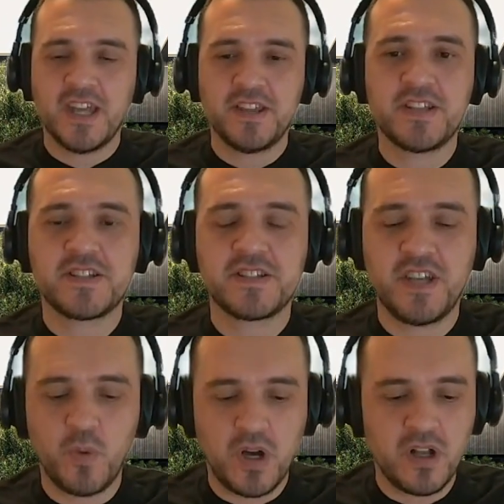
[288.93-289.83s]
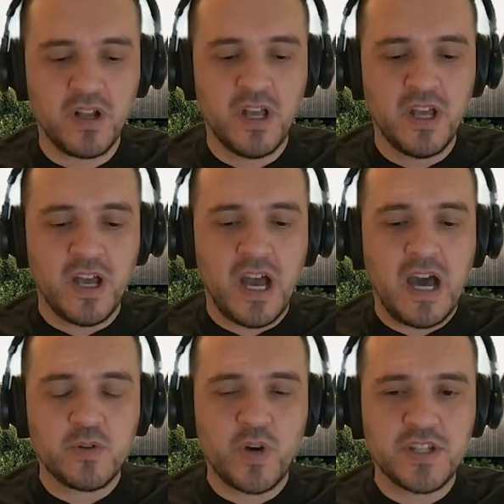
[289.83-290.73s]
and they say, "Well,
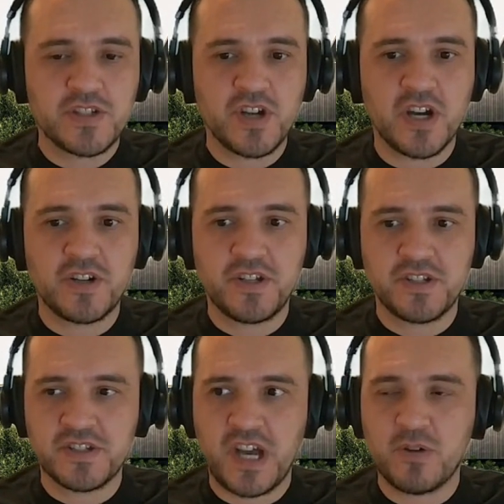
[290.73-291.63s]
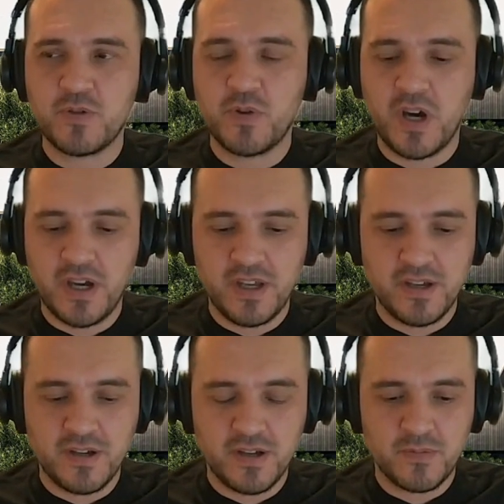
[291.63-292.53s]
how do I start this? How do
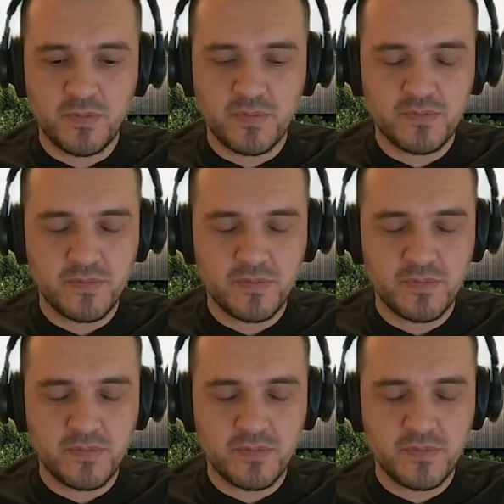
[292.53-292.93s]
I uh,